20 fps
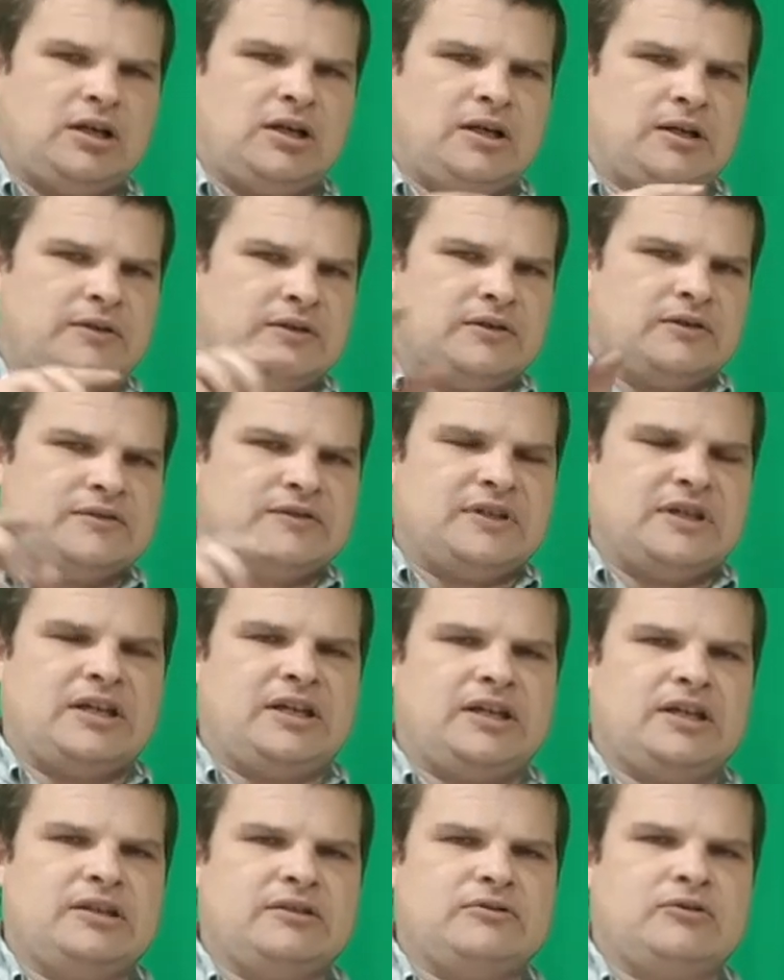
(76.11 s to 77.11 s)
There's
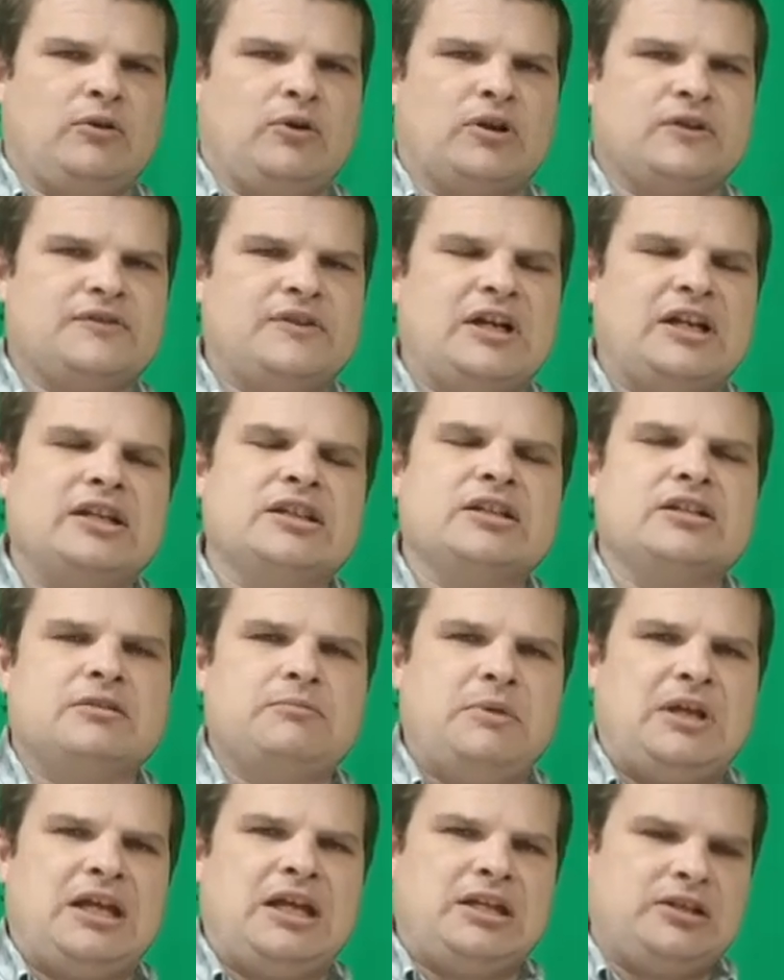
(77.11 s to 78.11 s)
a torque setting in the
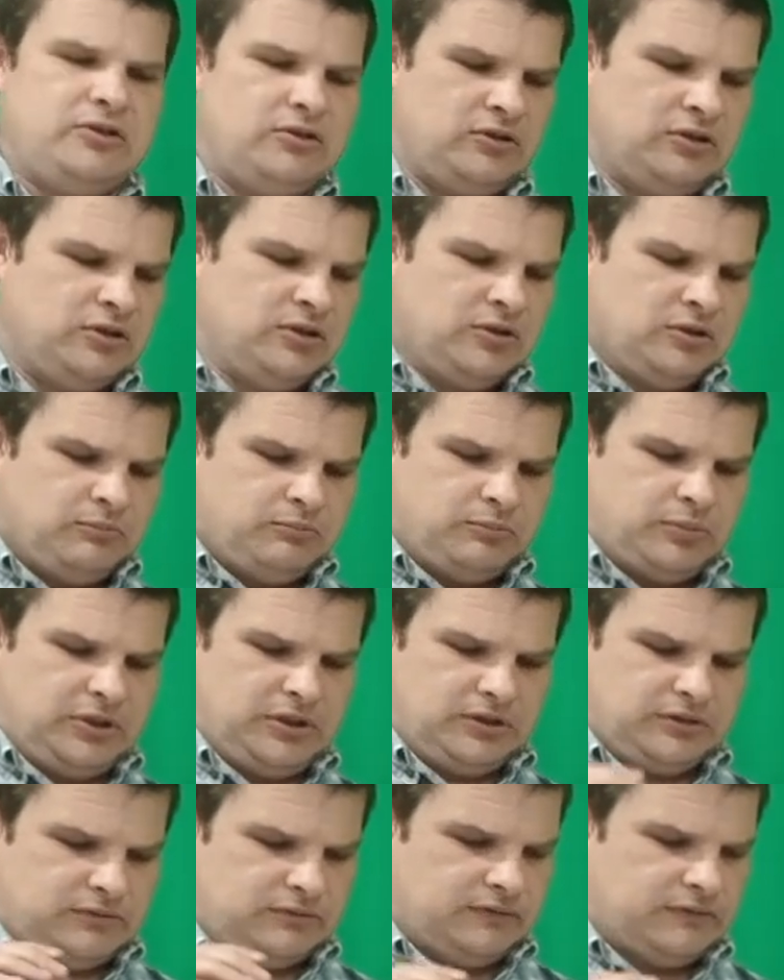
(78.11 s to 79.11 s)
manual,
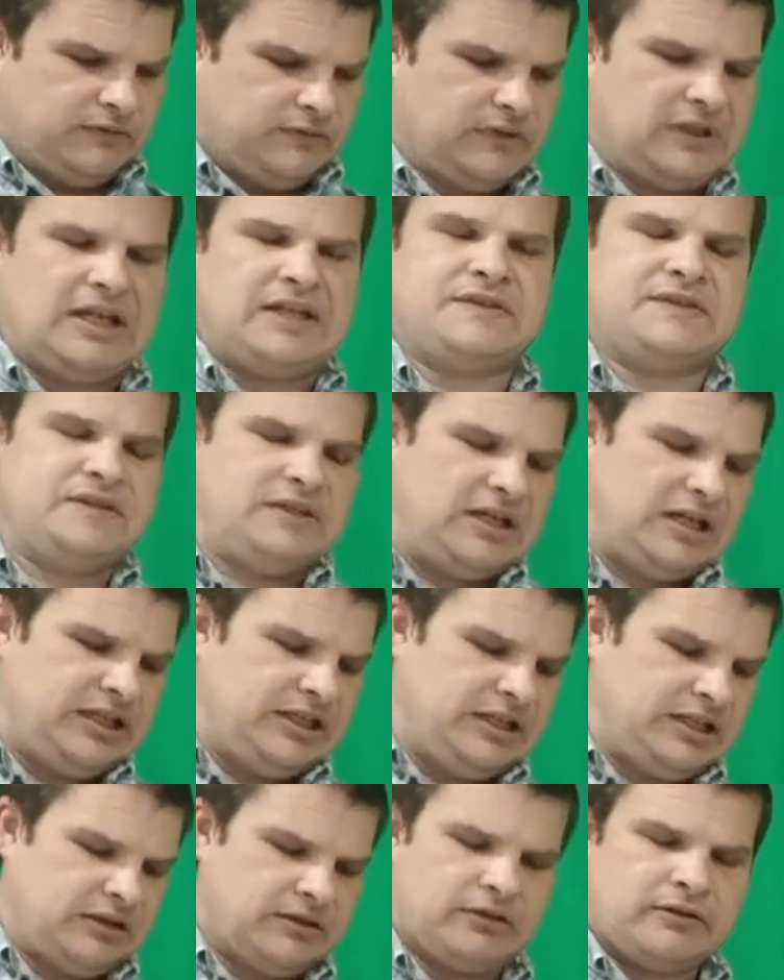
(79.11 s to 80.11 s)
but that's the
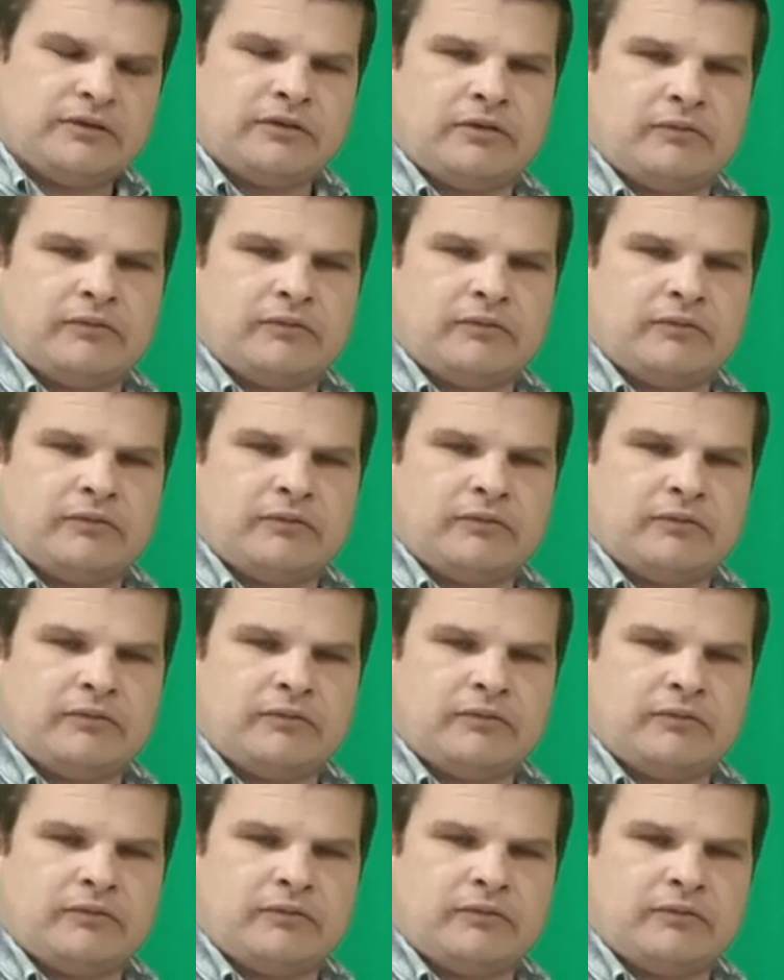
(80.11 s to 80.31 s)
idea.